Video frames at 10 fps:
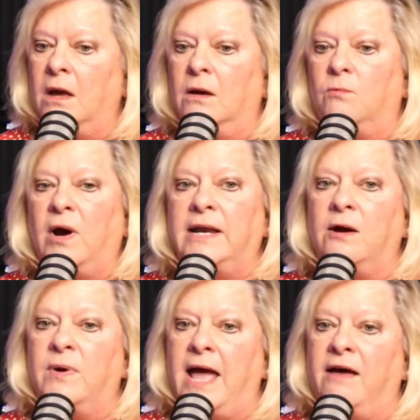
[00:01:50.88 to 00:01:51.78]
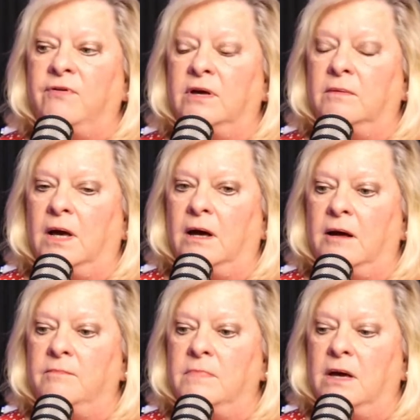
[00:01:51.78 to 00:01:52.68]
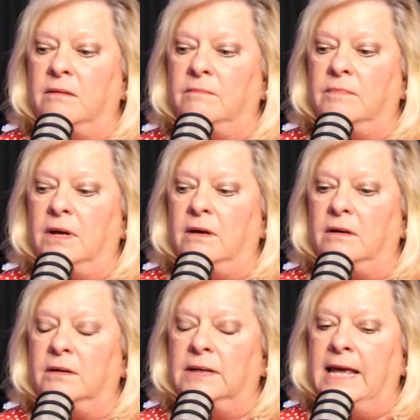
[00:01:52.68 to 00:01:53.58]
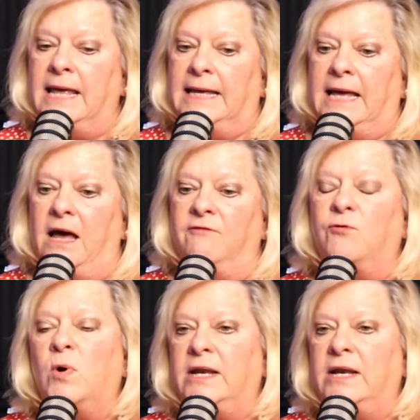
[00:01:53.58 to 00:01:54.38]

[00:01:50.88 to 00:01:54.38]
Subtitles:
Right now we have a void